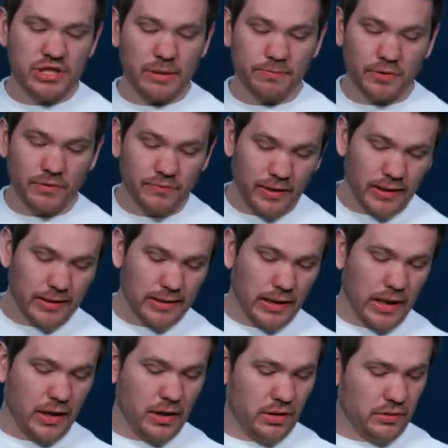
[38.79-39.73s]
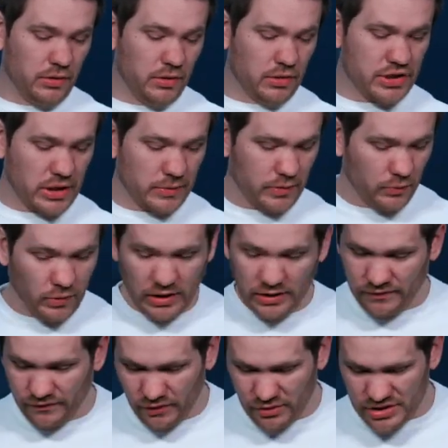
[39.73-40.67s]
chapter
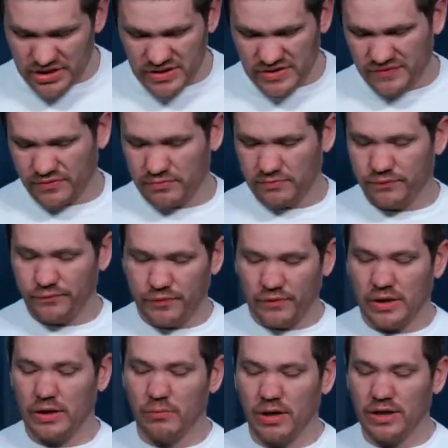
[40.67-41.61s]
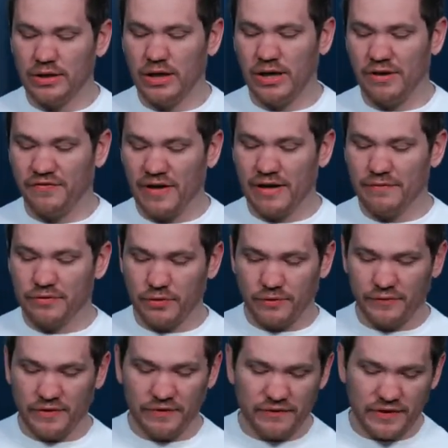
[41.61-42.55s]
1 verses 5
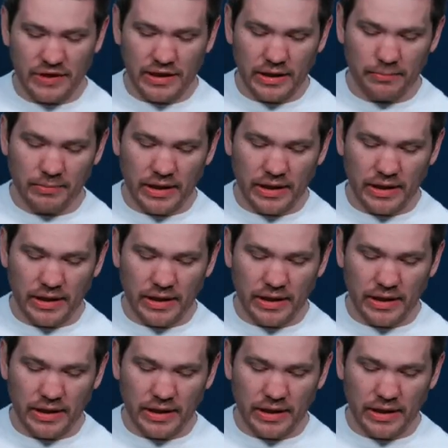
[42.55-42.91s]
through 15.